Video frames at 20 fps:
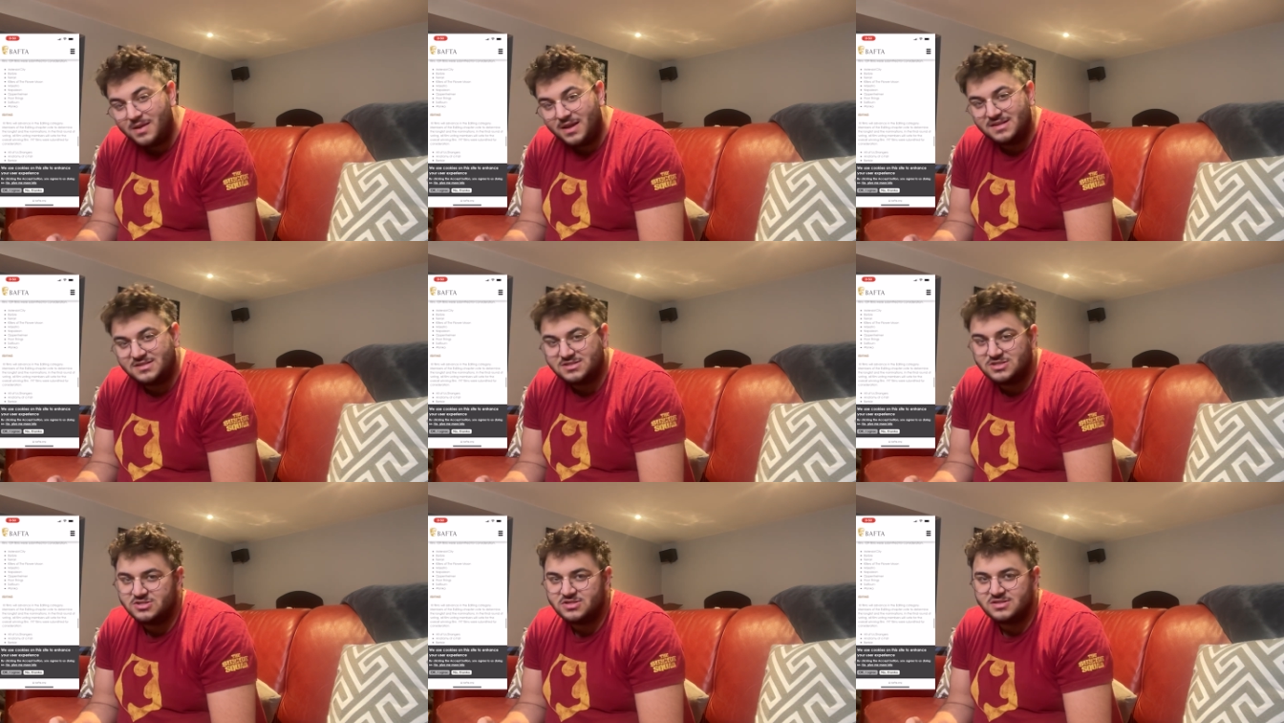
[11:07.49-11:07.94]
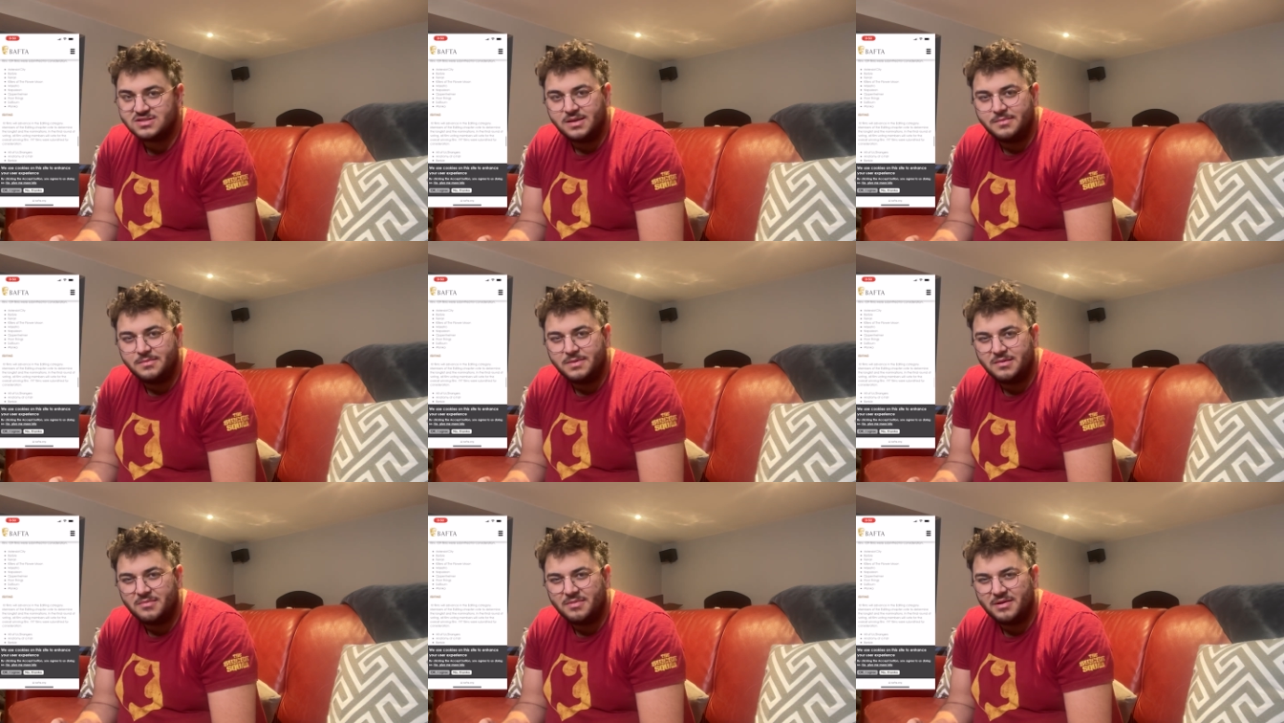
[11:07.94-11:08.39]
Is this just going to
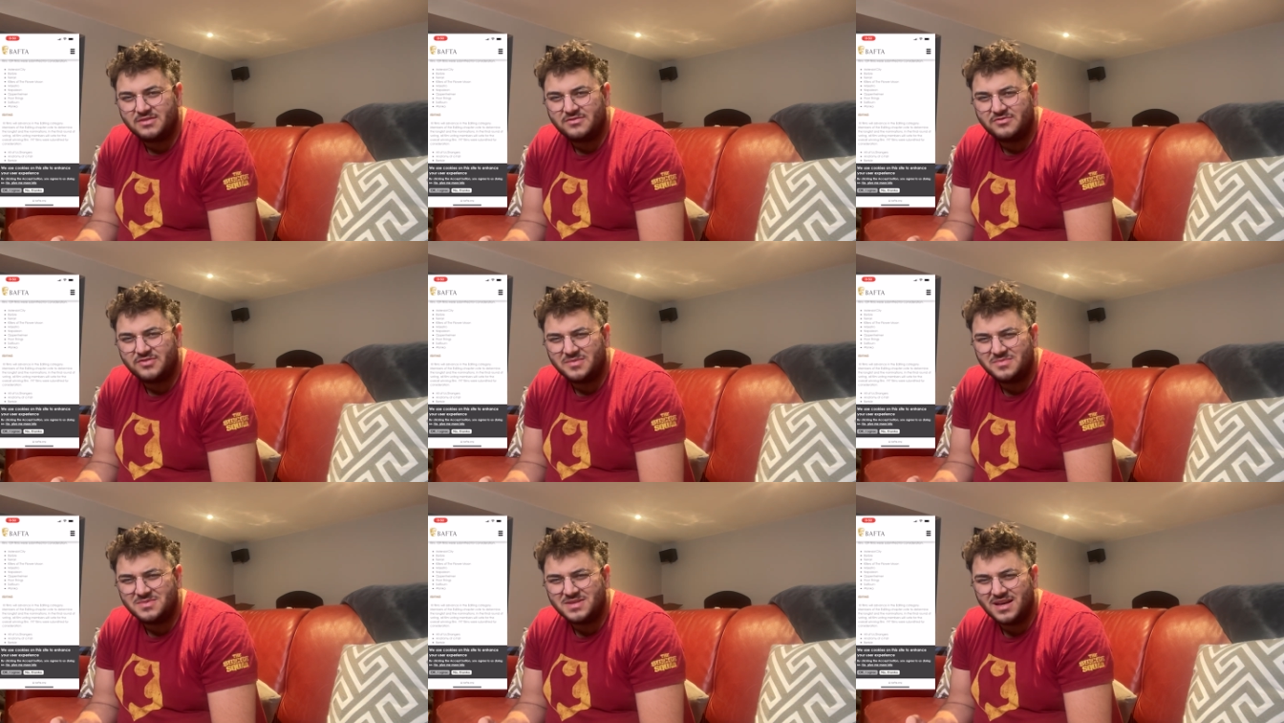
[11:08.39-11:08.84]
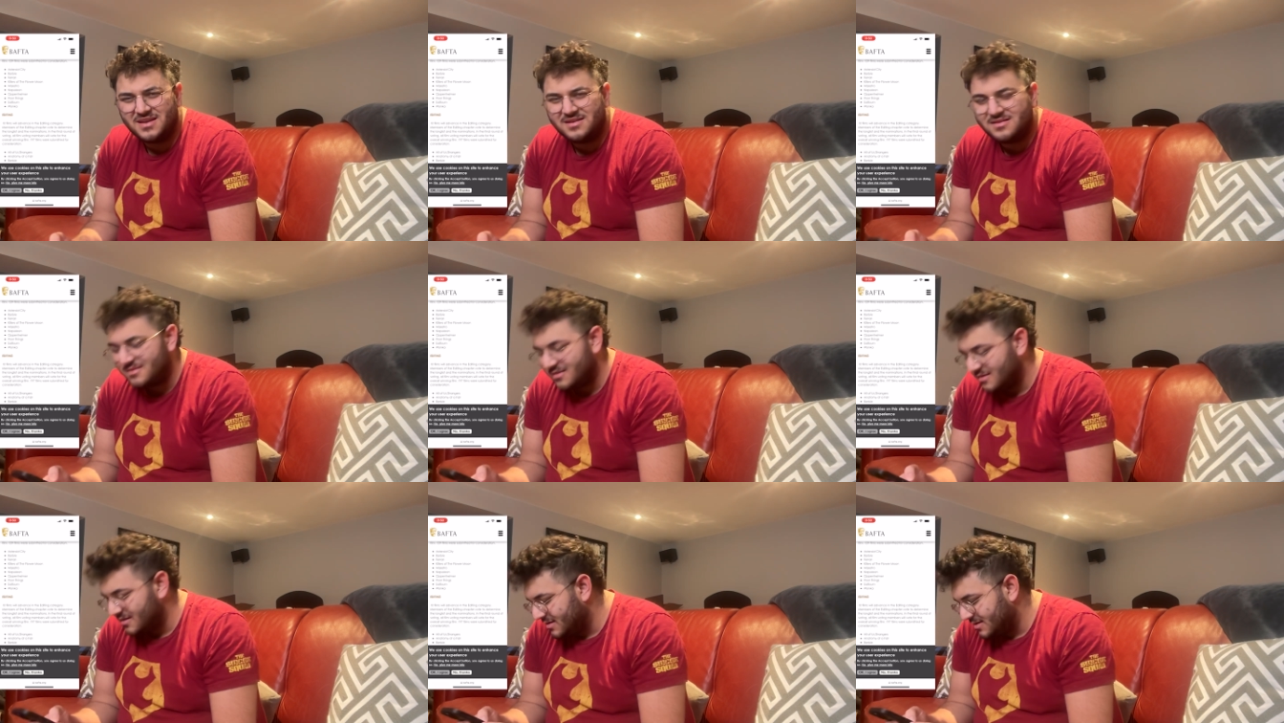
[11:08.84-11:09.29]
be the best film 10?
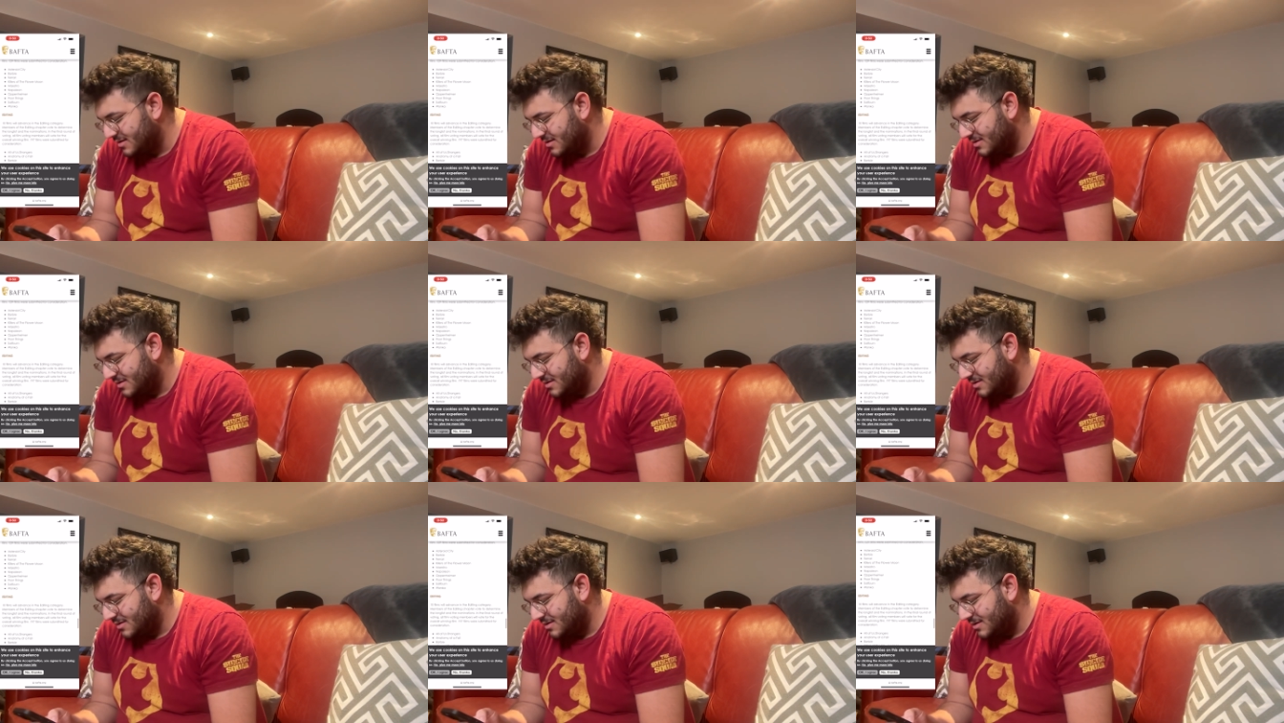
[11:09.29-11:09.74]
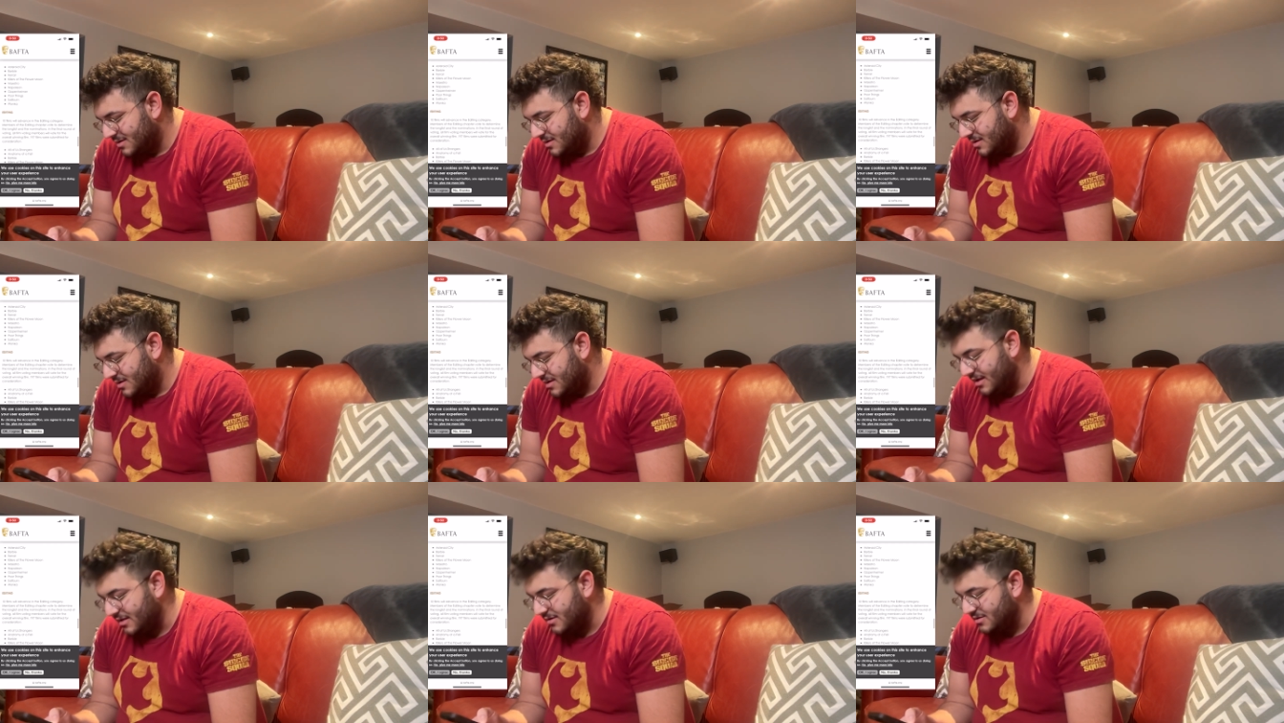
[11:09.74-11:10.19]

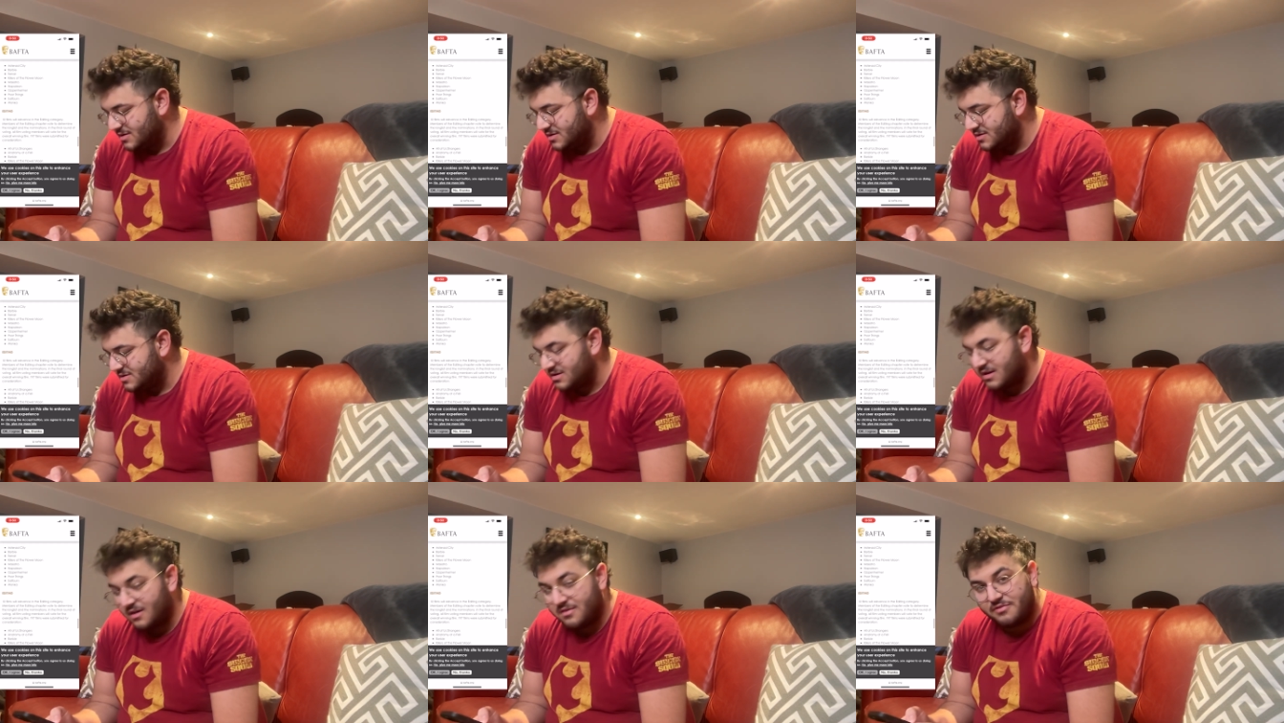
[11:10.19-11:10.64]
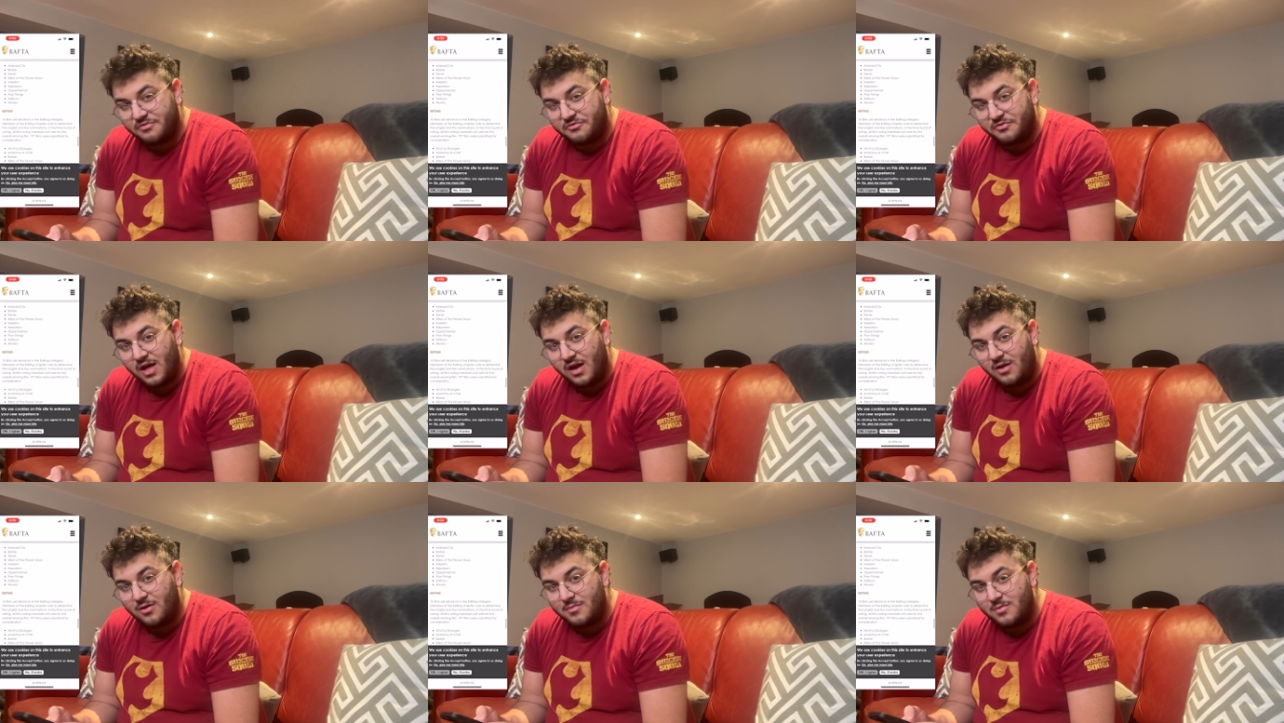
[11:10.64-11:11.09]
Killers of the
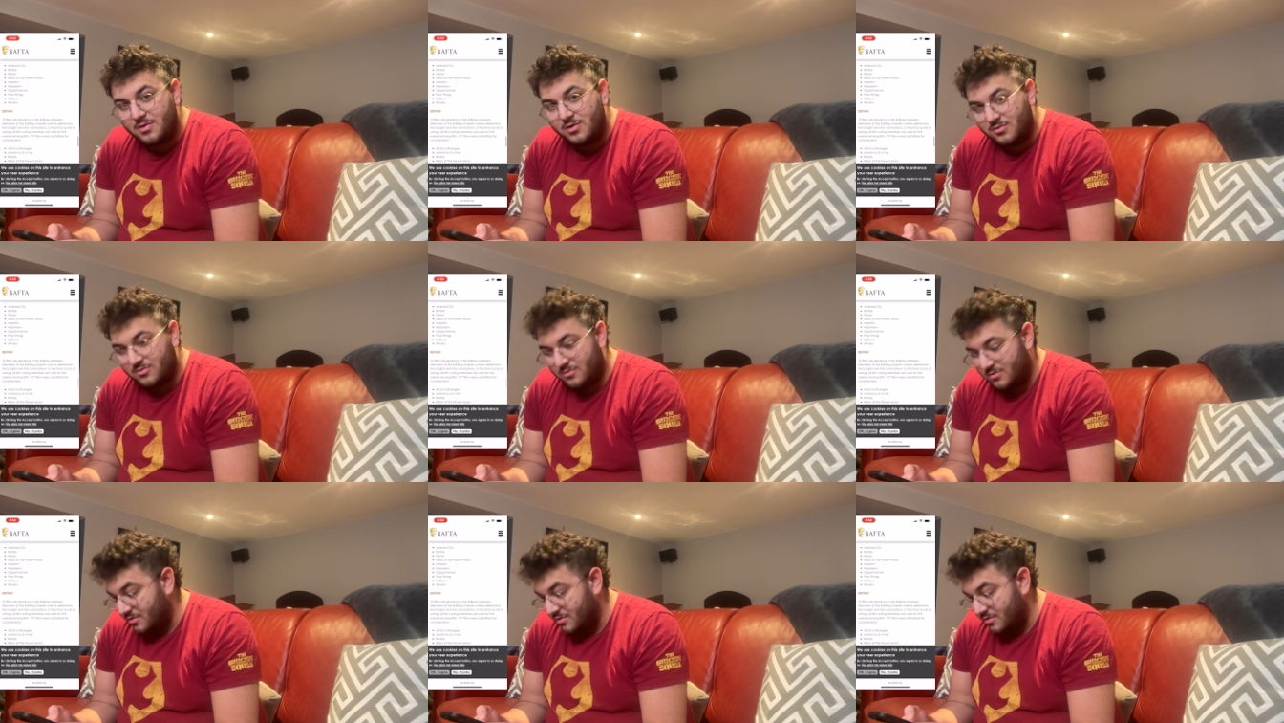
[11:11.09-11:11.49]
Flower Moon.